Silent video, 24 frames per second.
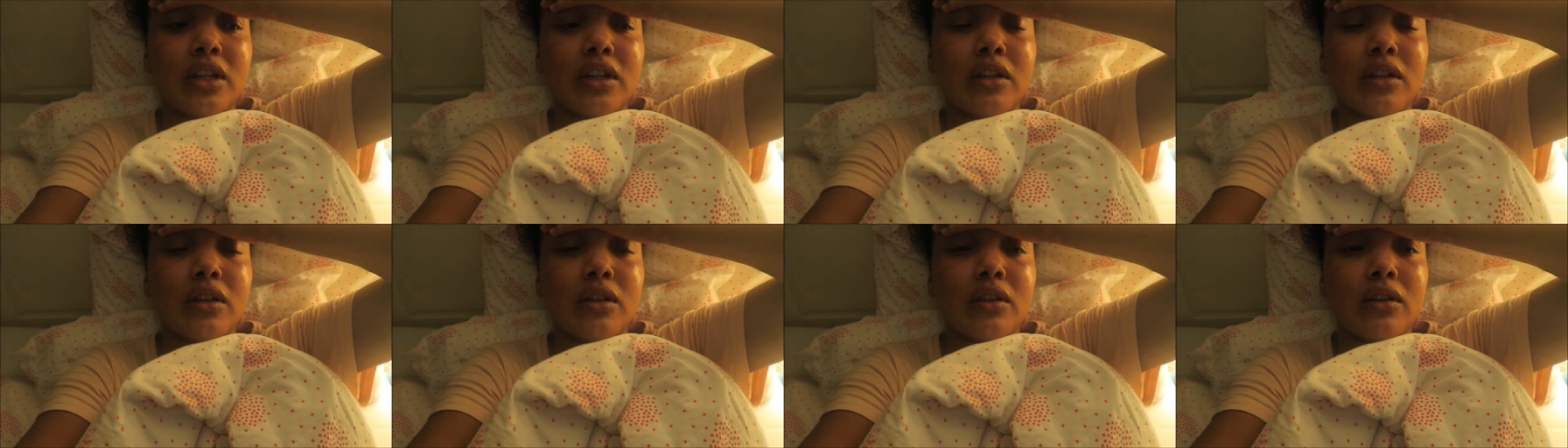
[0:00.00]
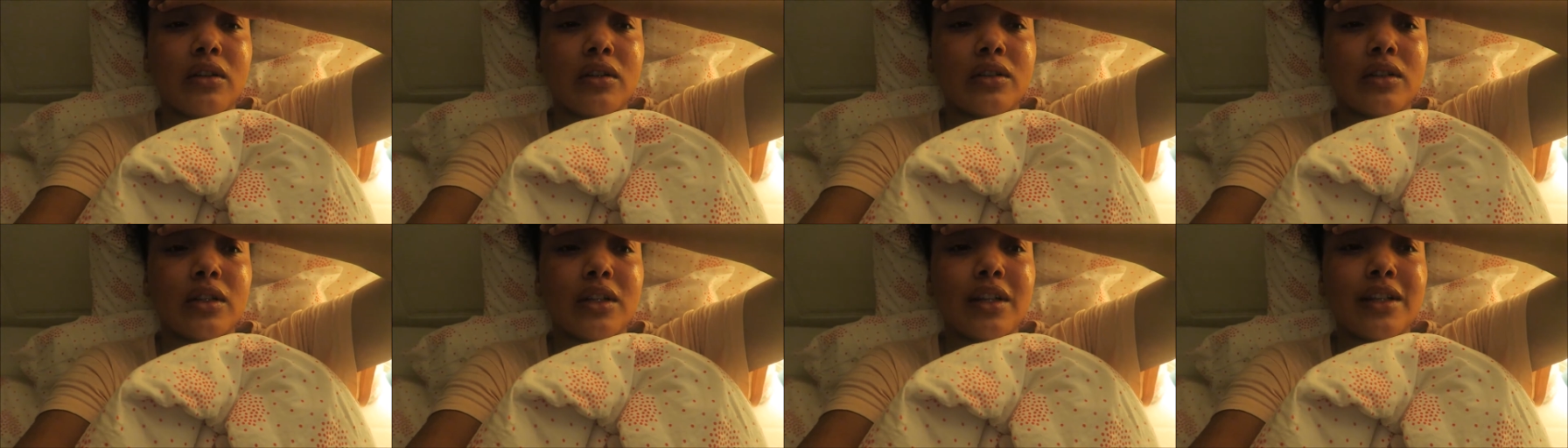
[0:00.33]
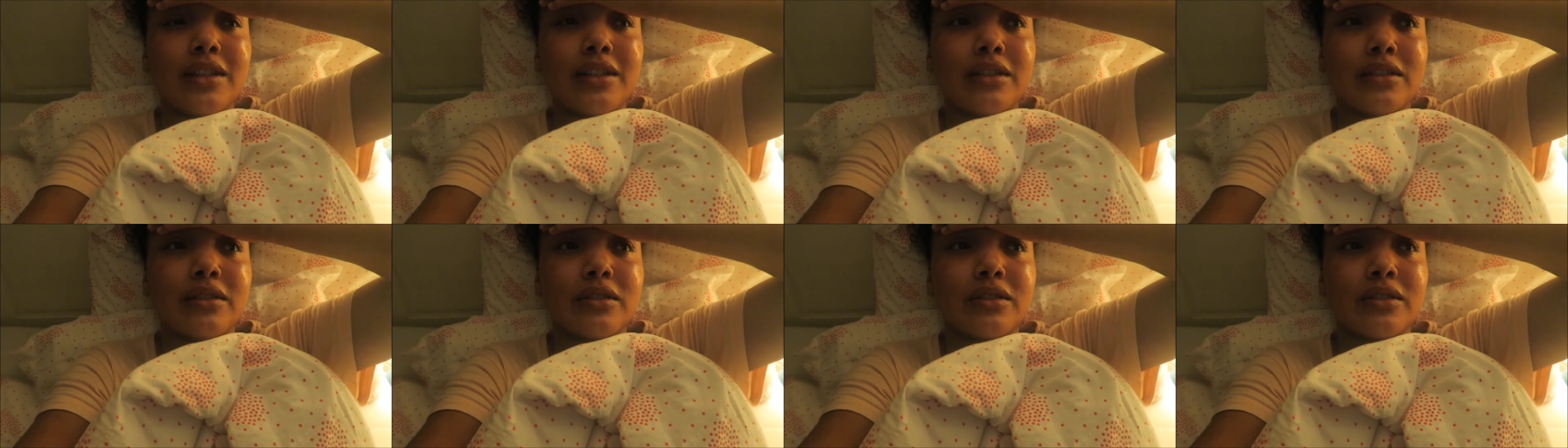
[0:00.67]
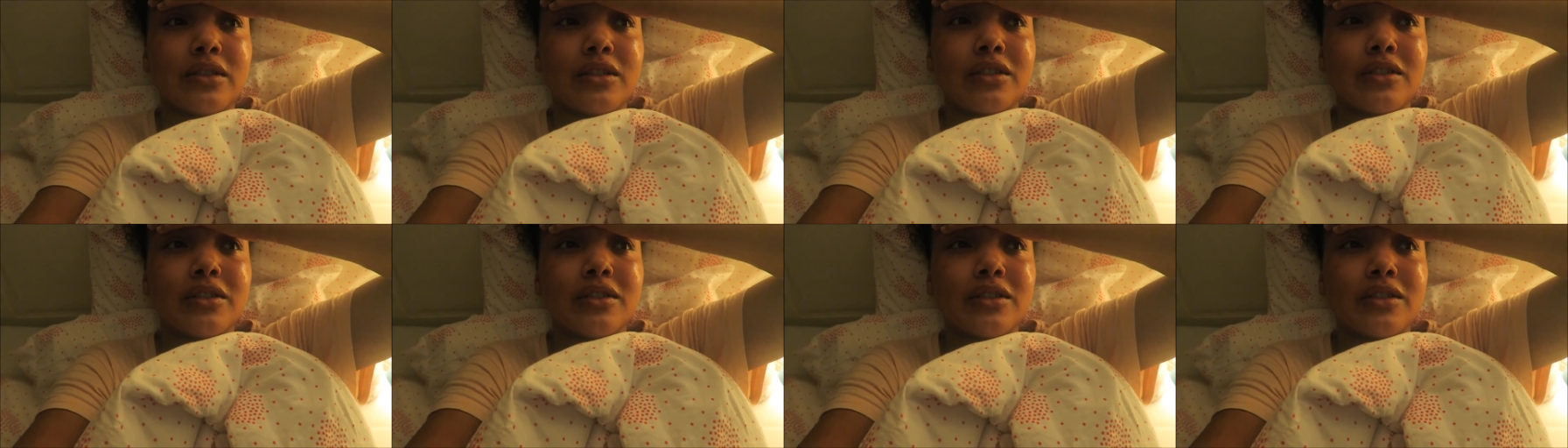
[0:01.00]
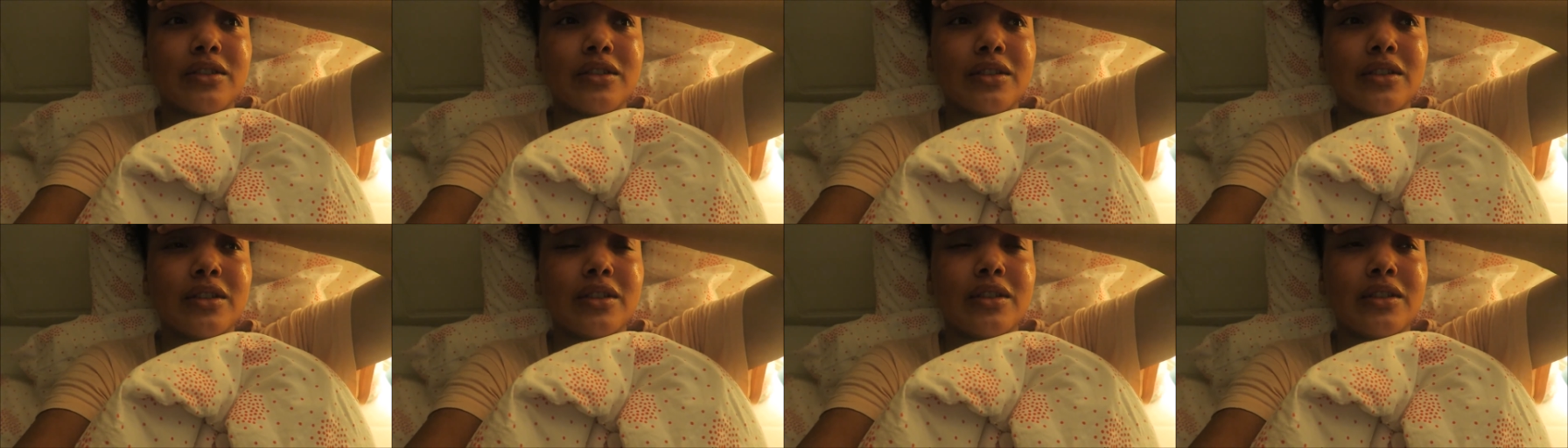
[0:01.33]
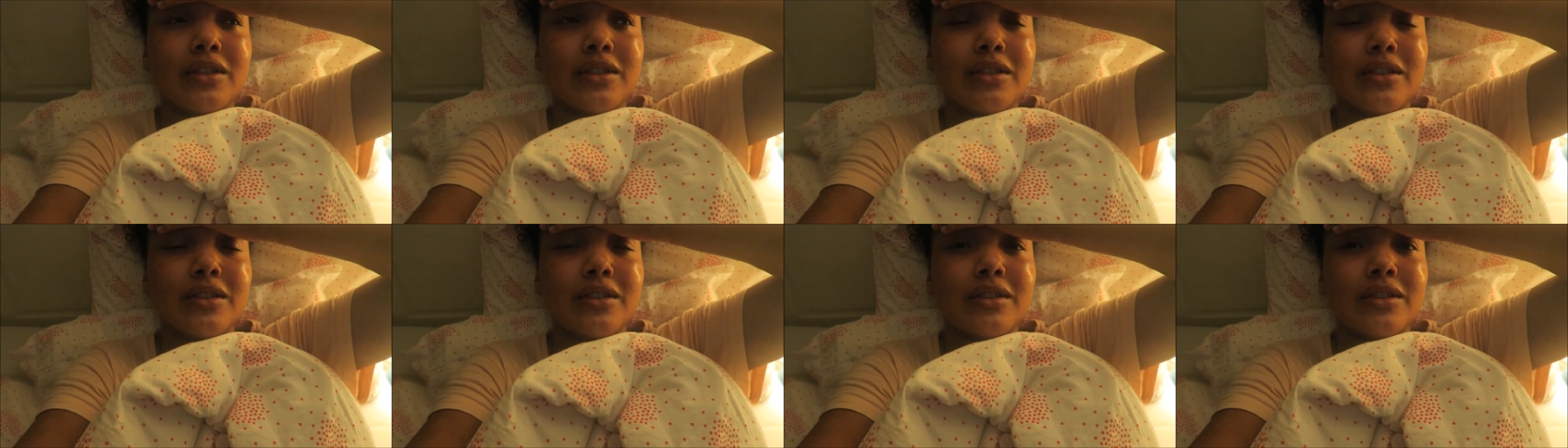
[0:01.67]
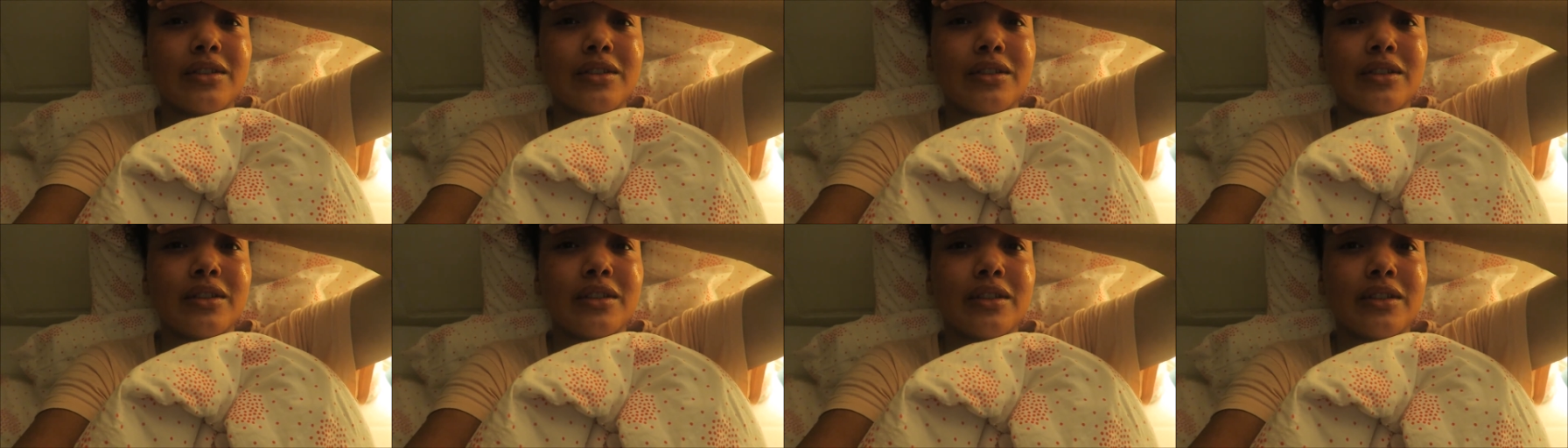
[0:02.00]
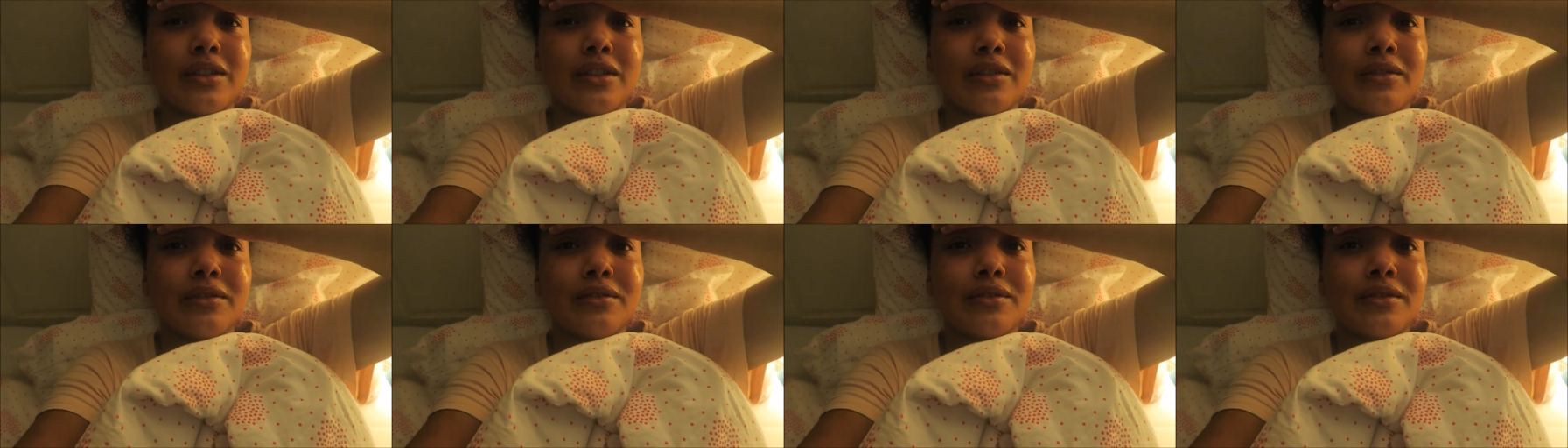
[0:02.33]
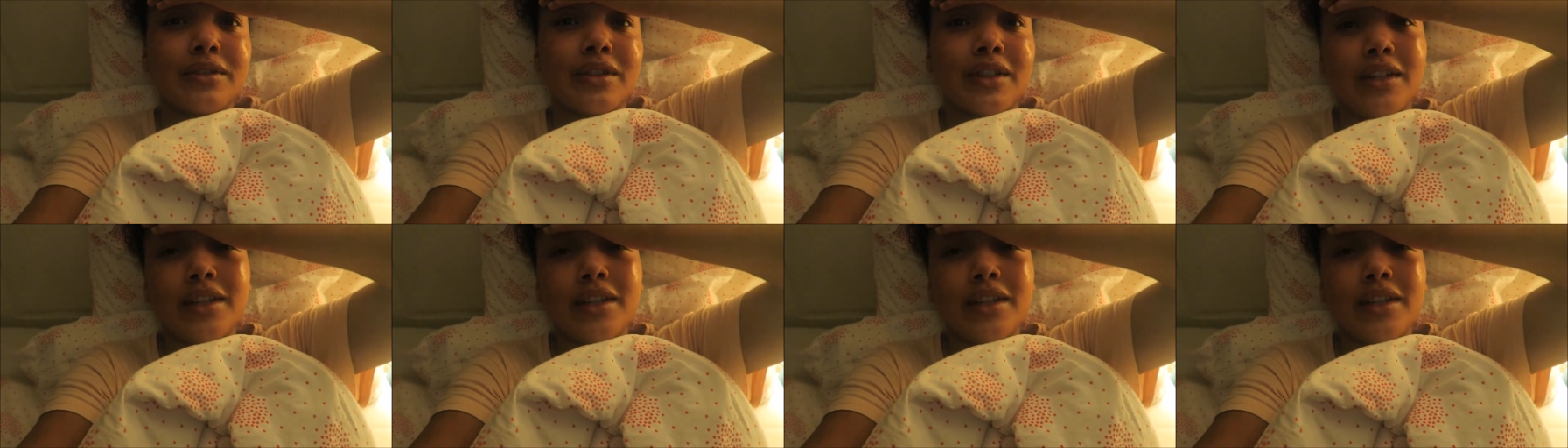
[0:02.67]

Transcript: like a lot and I didn't start early enough.